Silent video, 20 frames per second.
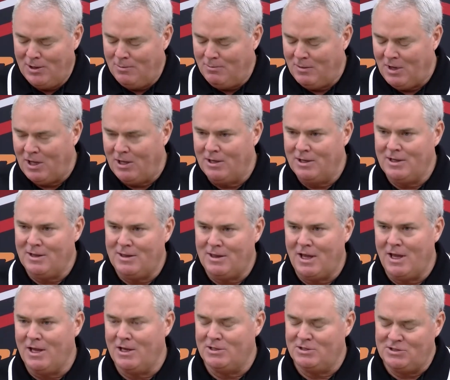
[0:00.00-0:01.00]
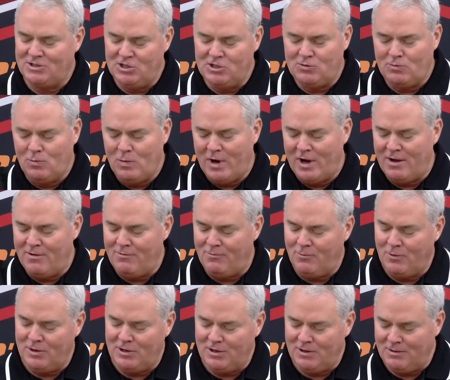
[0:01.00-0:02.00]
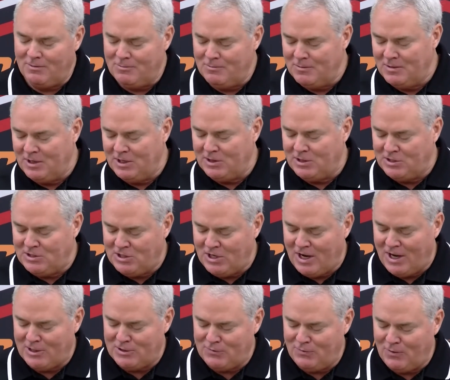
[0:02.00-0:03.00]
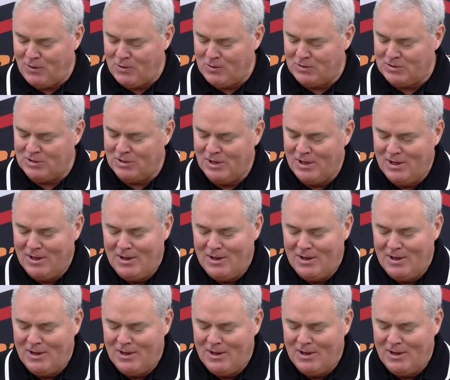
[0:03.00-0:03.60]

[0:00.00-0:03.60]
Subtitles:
Melanie, thanks. Just wave when you get the chance, folks.